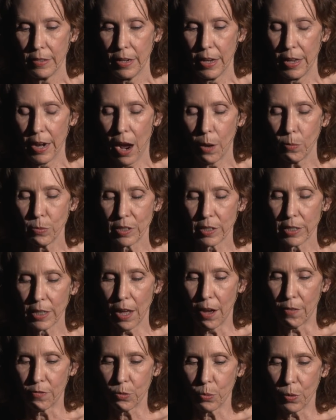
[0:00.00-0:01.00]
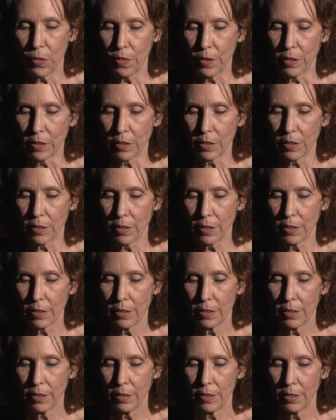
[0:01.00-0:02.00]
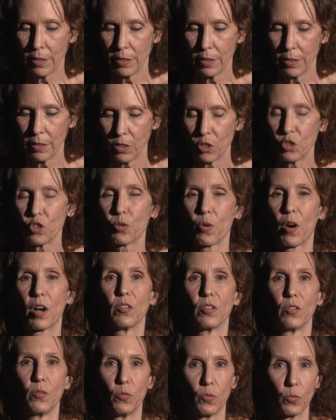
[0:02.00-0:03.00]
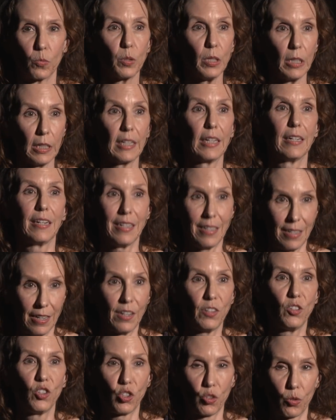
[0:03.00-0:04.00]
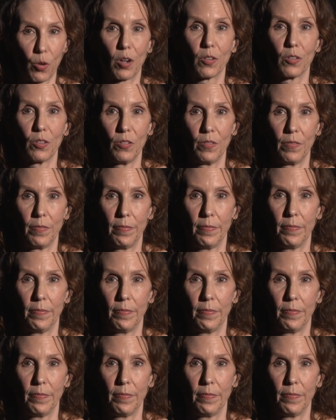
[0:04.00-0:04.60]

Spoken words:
and I was left with this struggle, really an intense struggle,